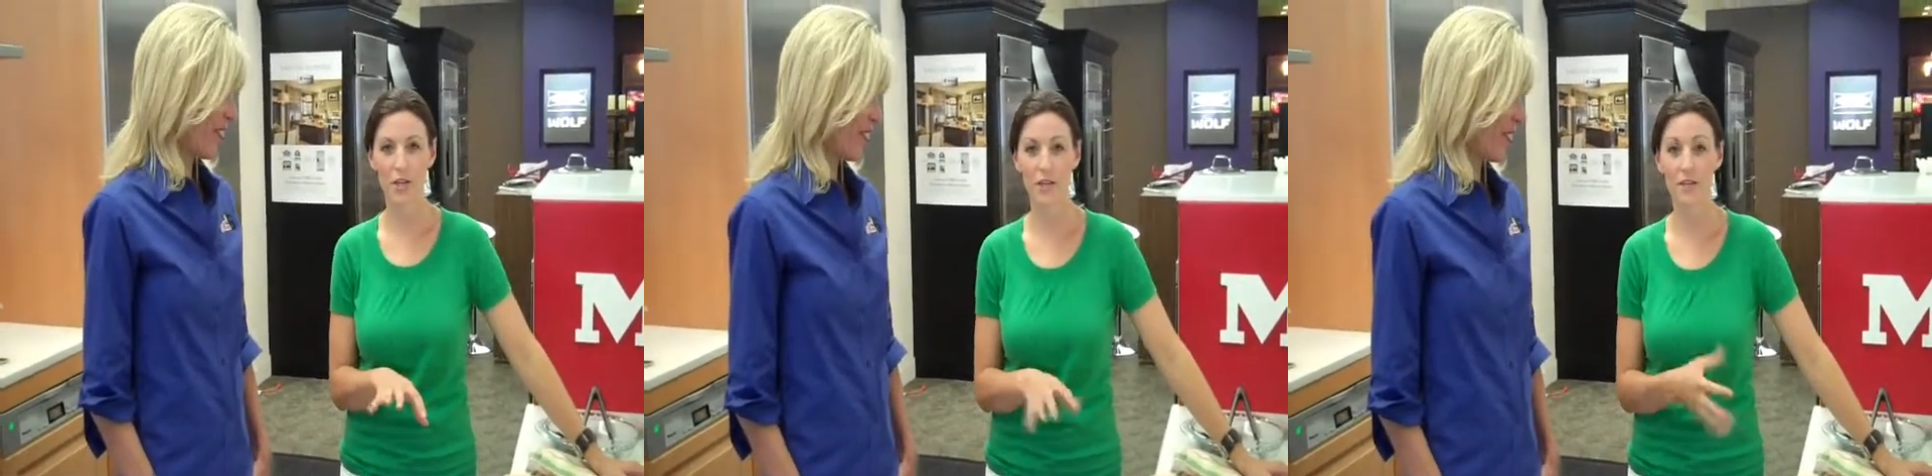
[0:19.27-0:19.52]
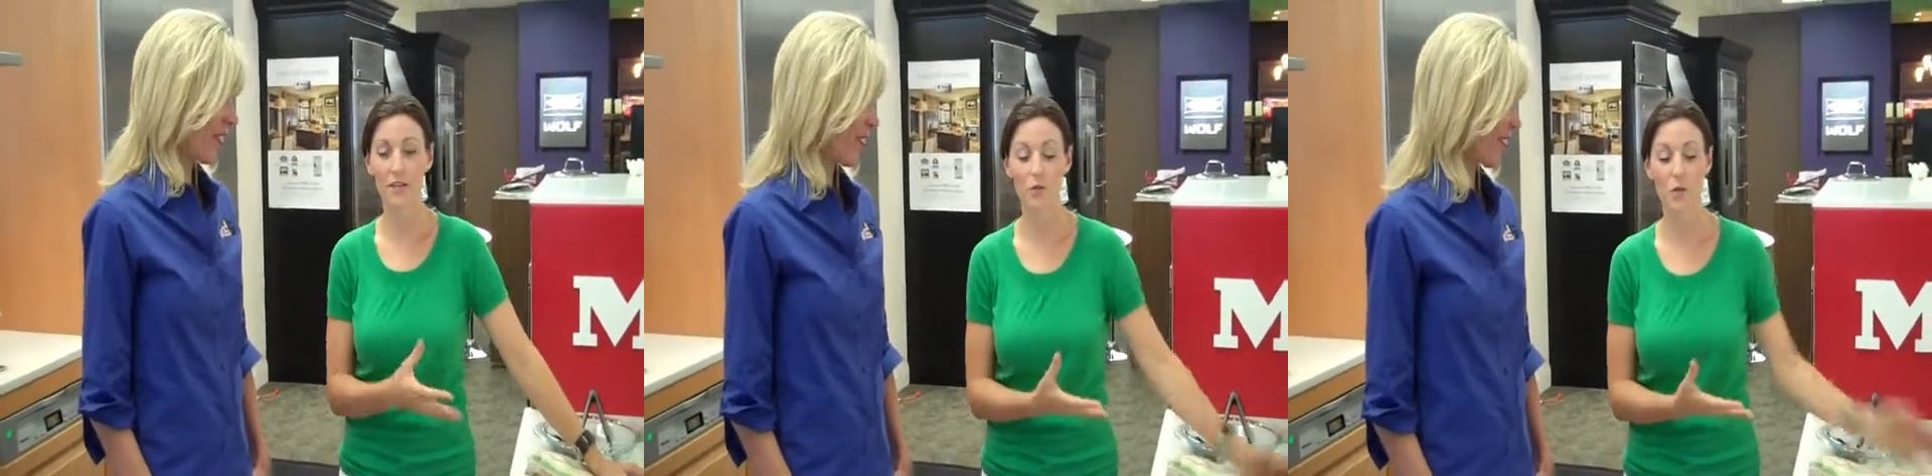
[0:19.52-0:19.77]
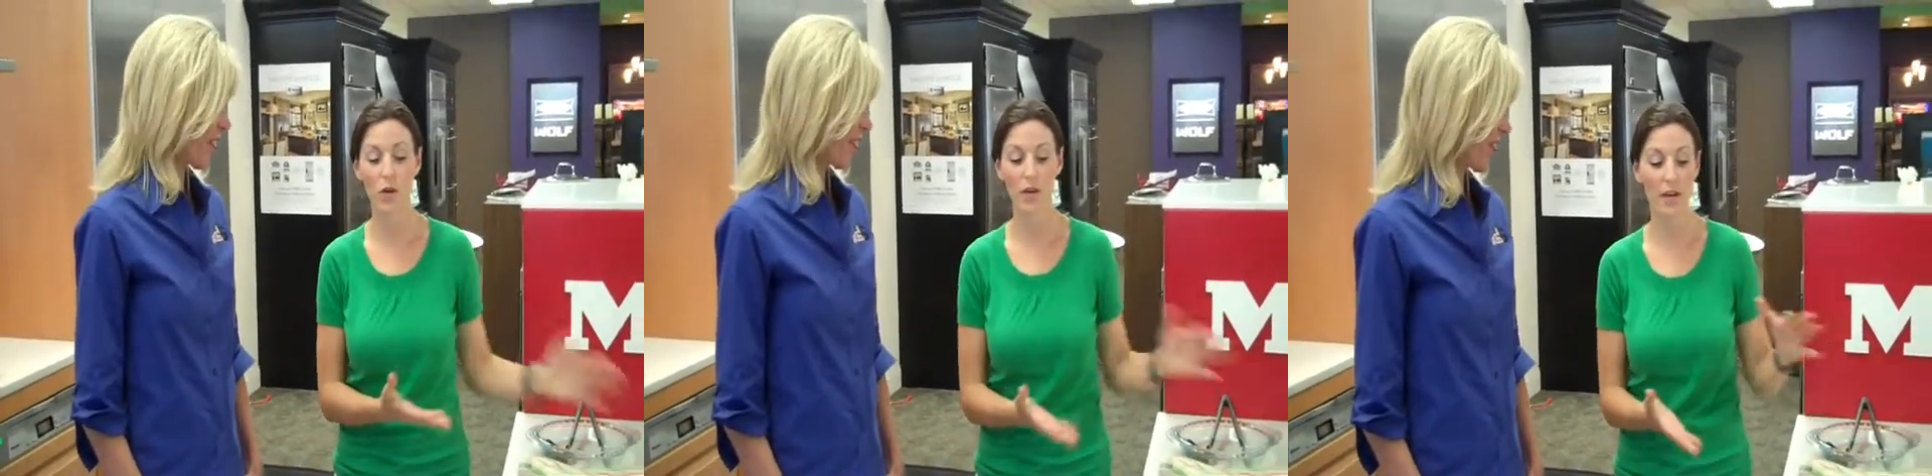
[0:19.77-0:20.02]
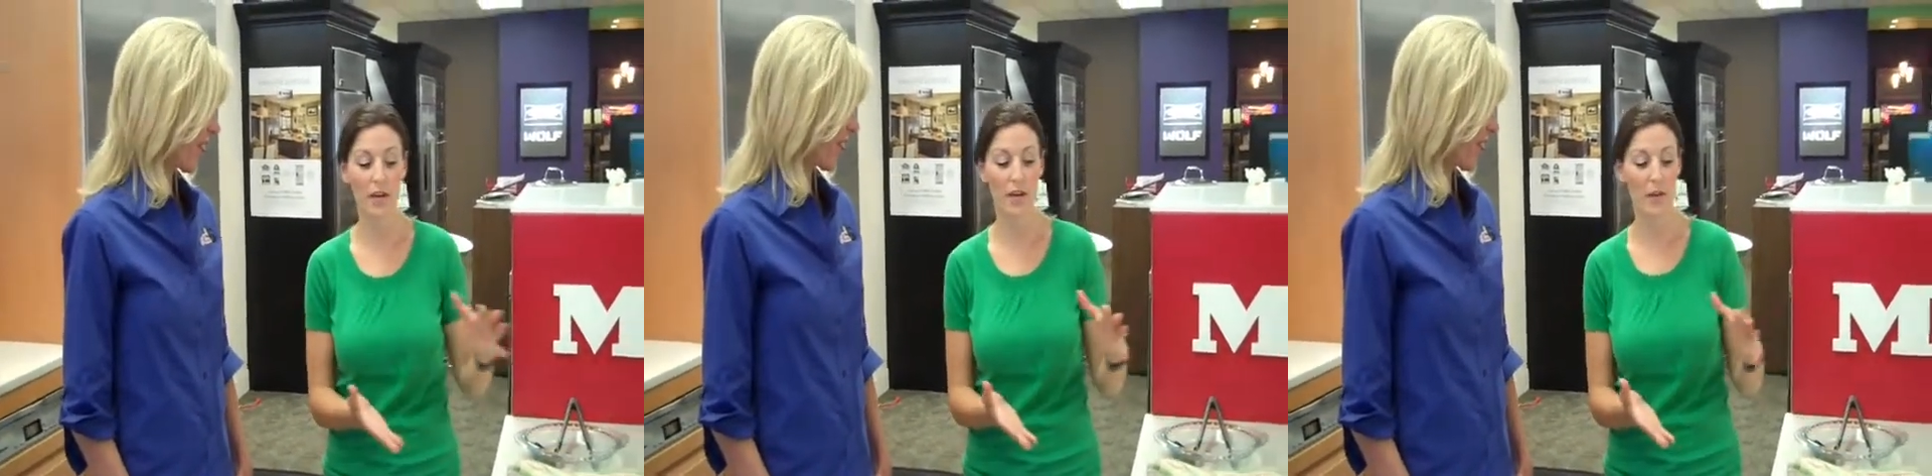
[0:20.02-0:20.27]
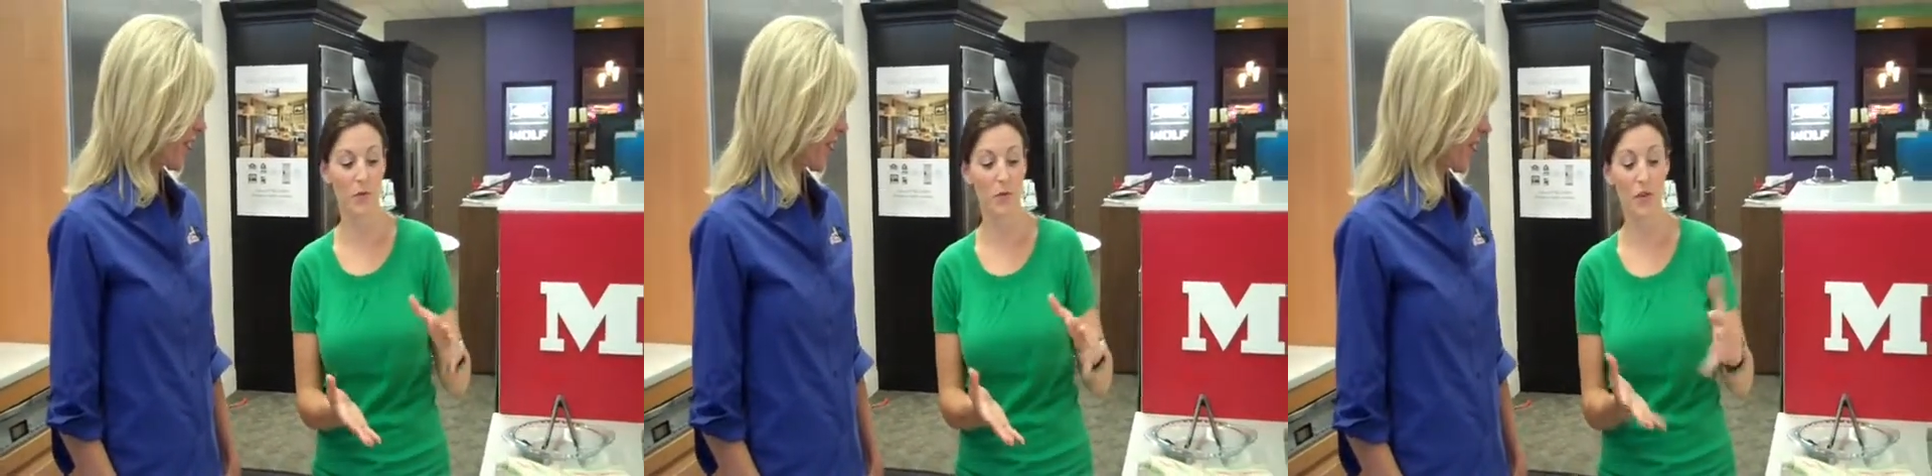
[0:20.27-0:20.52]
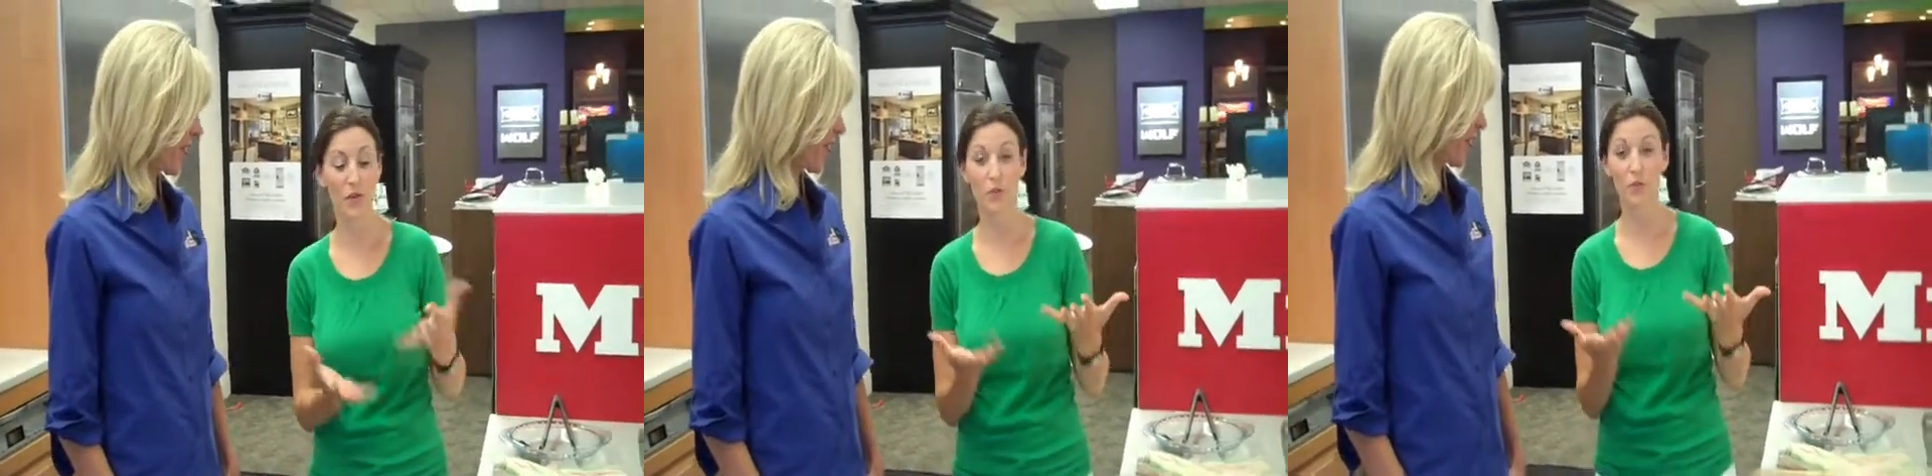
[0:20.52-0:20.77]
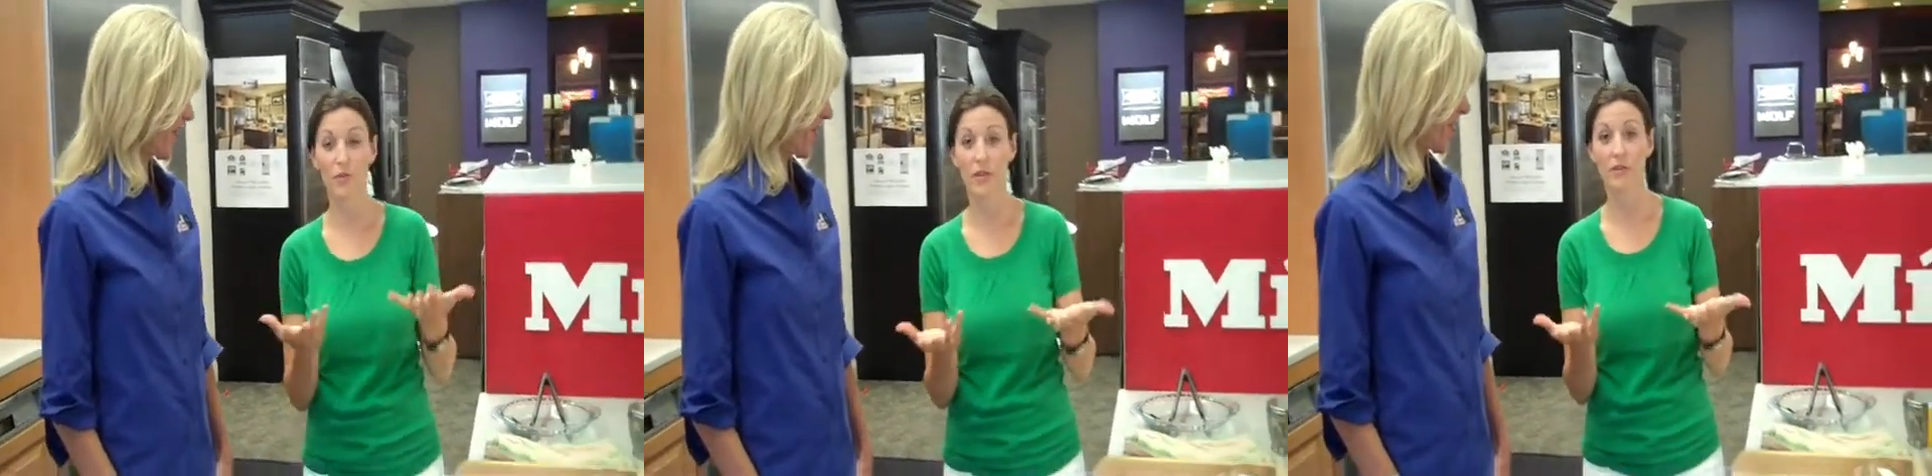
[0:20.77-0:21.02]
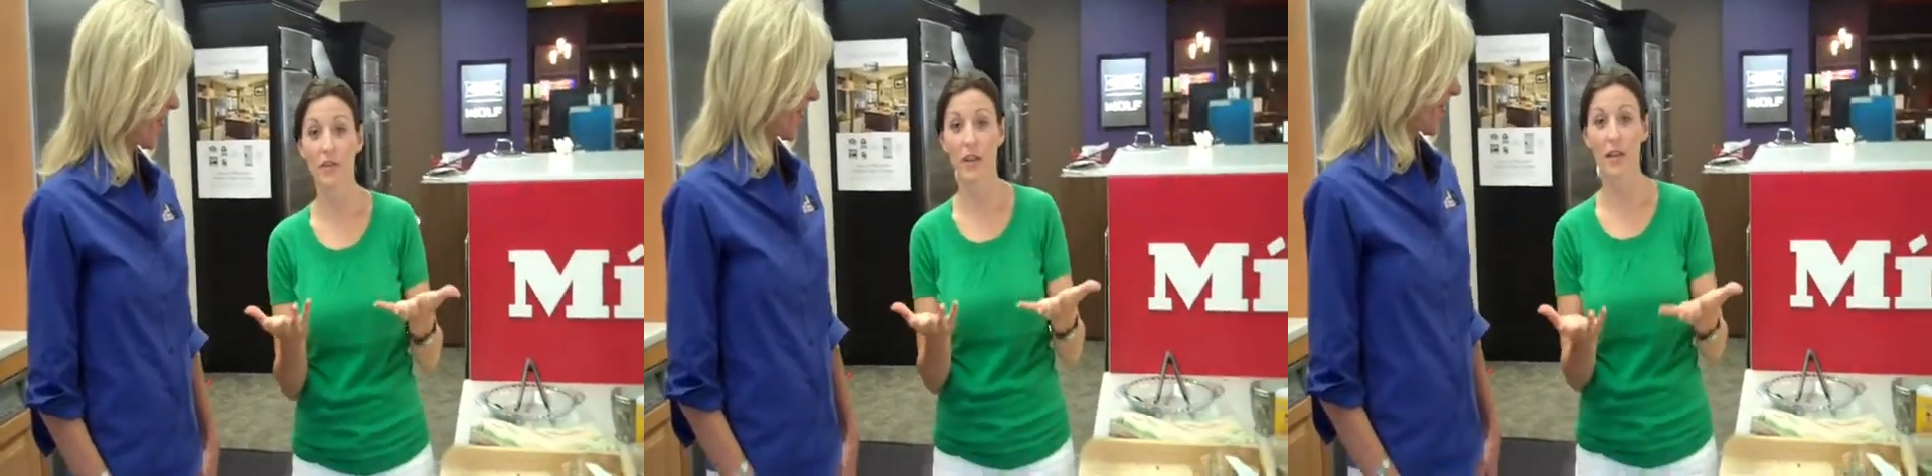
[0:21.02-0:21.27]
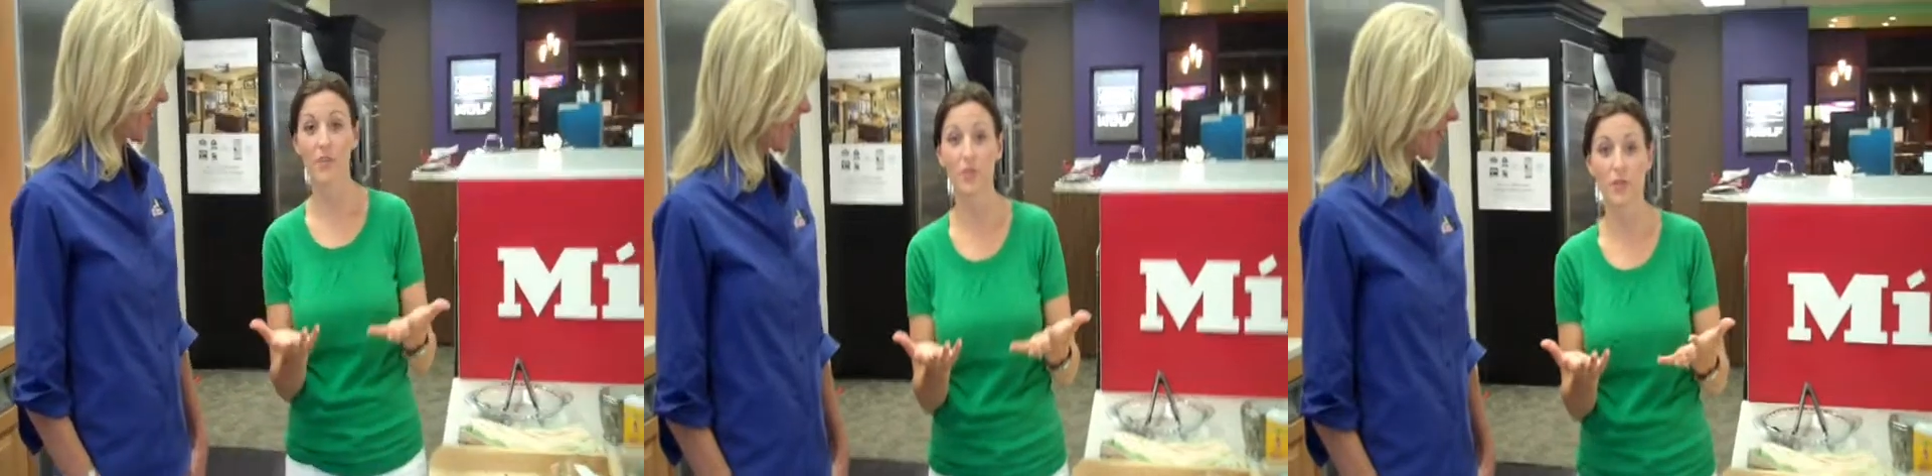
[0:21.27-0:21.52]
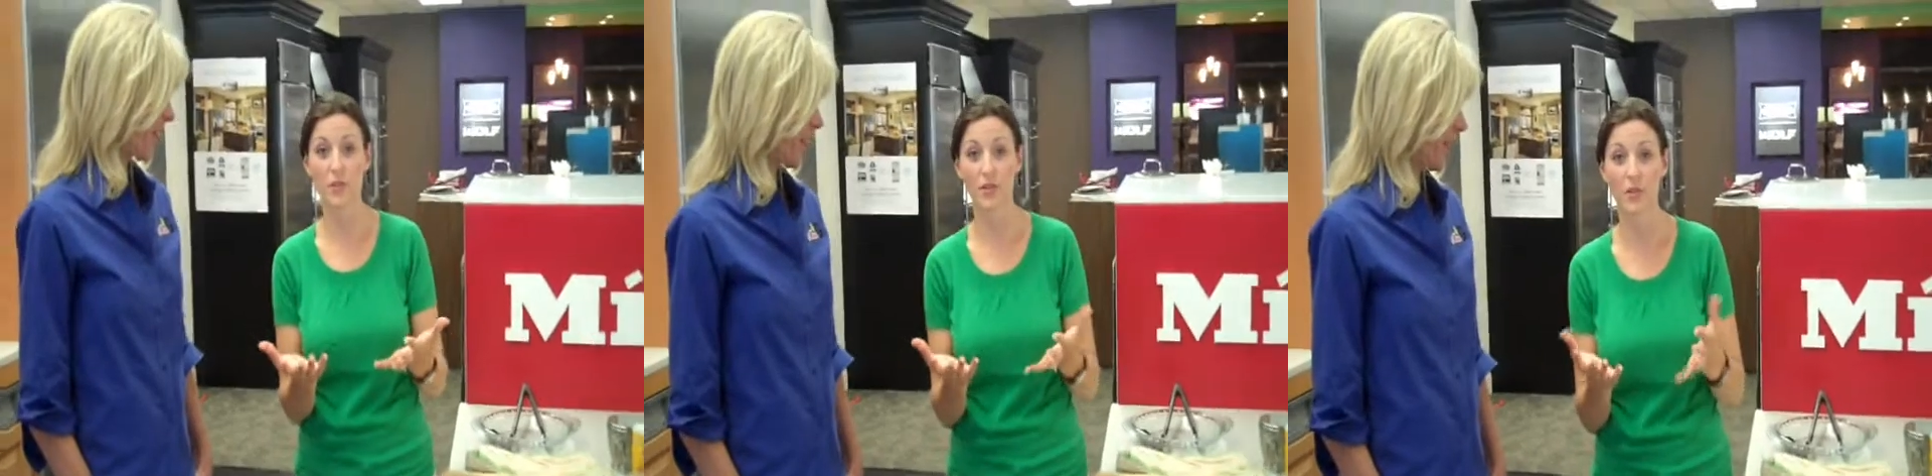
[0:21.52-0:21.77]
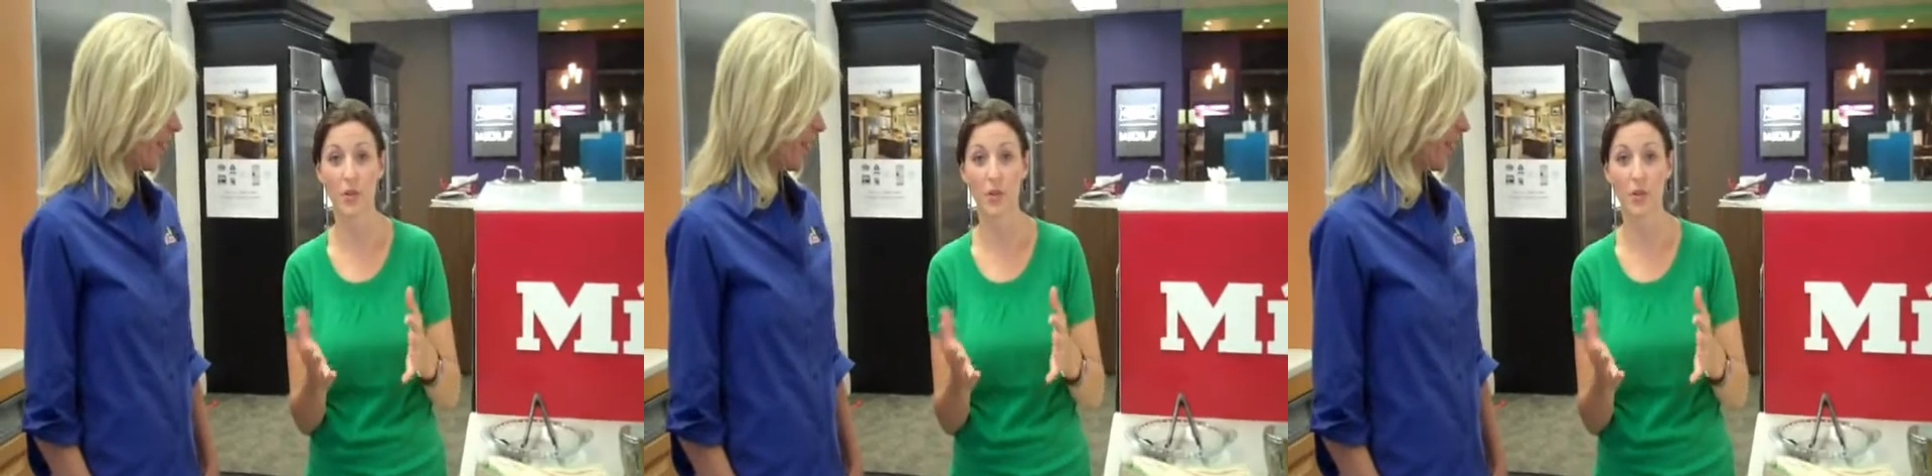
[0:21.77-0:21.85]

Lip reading: and this is one you can use even leftovers.